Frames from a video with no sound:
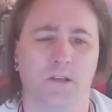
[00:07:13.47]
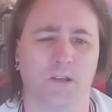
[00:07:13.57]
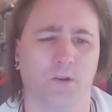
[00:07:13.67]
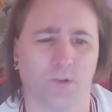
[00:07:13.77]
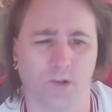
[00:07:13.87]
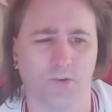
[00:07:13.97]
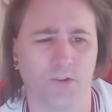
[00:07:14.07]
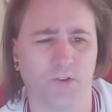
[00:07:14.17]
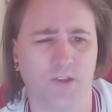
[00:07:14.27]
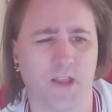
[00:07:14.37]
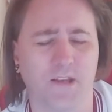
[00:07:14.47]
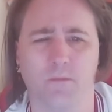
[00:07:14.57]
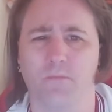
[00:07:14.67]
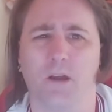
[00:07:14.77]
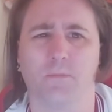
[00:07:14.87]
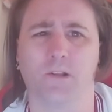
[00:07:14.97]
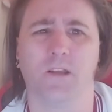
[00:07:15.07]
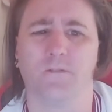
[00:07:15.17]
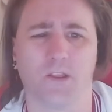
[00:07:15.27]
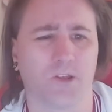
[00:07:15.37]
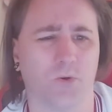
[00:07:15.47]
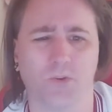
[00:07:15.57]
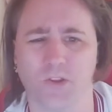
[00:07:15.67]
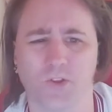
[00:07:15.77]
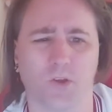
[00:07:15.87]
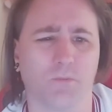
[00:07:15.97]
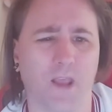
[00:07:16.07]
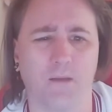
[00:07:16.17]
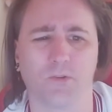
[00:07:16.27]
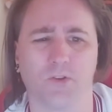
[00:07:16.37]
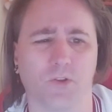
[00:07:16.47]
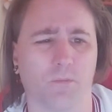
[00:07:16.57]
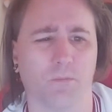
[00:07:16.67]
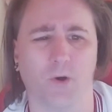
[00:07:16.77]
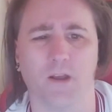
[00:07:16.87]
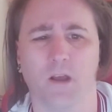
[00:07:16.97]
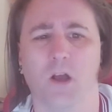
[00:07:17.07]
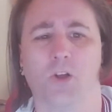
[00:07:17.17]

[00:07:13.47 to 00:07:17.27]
You know, the London Stadium, I believe that's hosted some games at some point.